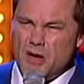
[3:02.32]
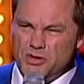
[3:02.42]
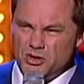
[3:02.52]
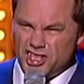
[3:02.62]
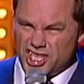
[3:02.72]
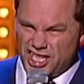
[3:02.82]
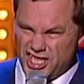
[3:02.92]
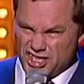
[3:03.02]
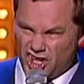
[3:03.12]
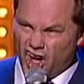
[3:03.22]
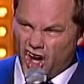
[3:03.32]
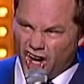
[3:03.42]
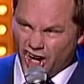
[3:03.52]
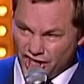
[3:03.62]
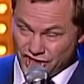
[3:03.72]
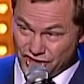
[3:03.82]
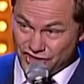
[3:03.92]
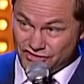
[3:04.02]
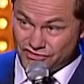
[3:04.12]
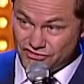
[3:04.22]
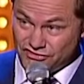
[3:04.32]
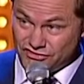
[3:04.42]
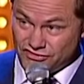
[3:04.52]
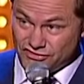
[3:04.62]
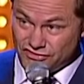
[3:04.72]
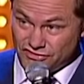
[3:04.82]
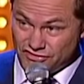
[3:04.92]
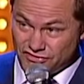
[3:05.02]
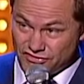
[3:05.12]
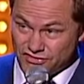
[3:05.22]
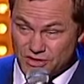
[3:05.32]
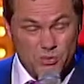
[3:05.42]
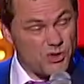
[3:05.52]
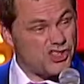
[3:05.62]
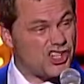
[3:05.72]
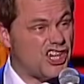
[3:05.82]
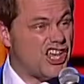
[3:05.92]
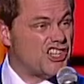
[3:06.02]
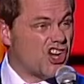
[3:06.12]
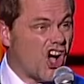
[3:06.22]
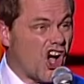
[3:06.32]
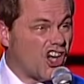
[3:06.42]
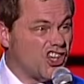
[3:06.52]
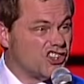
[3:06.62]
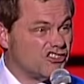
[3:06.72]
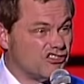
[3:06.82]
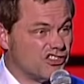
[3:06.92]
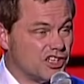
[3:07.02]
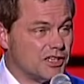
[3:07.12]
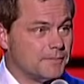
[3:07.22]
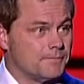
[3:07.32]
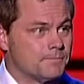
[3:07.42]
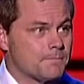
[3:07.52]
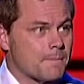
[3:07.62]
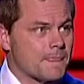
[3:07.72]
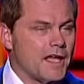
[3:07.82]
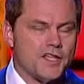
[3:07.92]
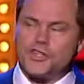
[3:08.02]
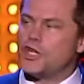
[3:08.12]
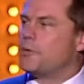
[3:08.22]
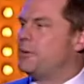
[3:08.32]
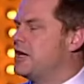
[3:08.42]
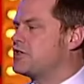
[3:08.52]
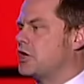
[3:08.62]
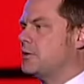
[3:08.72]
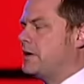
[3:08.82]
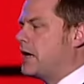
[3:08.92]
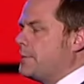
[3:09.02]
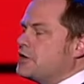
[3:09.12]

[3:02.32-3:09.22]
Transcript: Might be on a clear day die. It's going to be. It's going to be.